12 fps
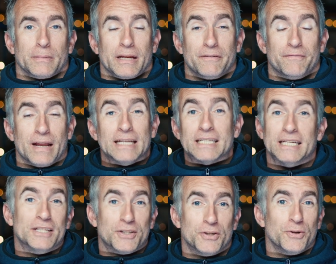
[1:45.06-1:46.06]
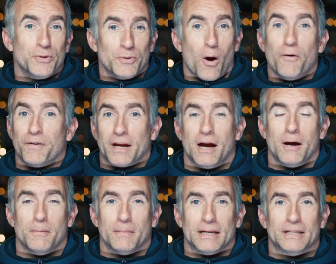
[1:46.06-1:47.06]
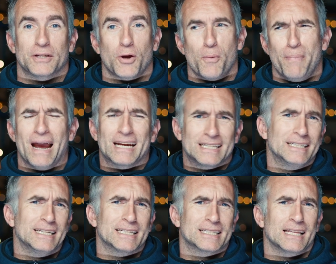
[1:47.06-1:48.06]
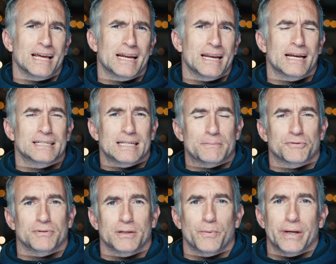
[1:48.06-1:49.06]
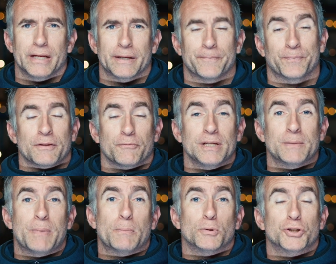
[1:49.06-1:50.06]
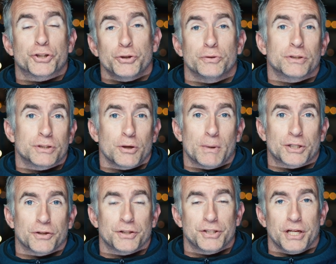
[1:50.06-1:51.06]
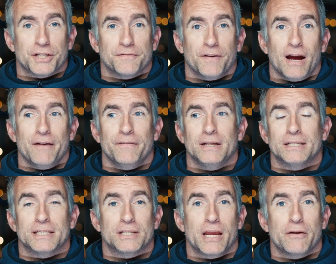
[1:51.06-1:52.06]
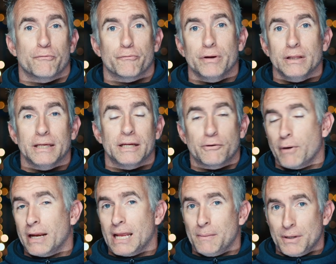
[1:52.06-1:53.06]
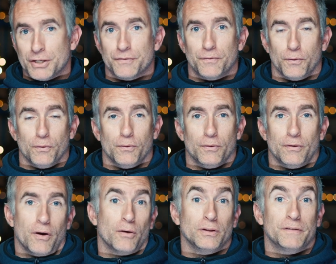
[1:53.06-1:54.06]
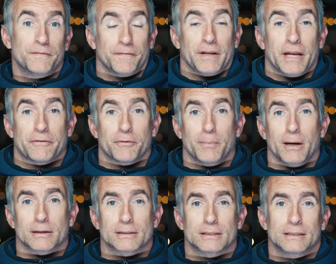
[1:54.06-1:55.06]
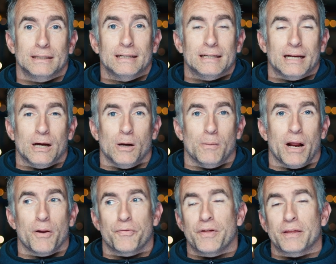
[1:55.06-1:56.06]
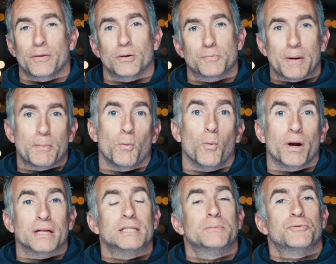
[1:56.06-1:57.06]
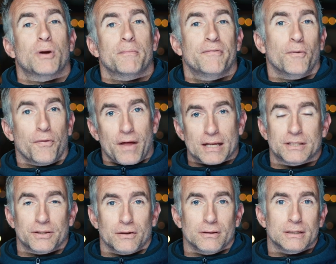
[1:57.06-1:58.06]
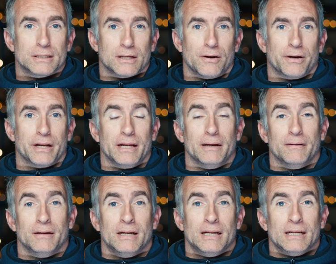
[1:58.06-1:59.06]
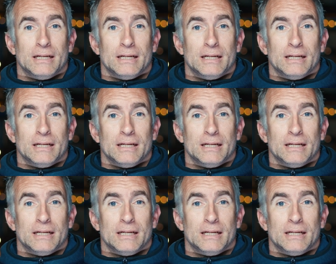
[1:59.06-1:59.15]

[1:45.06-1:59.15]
invented to overcome. And to go back to DSLR now seems really weird. The reason people shoot so much on the GH5 is it's a really great image for only $1,500. I don't think those people want to drop $4,000 on a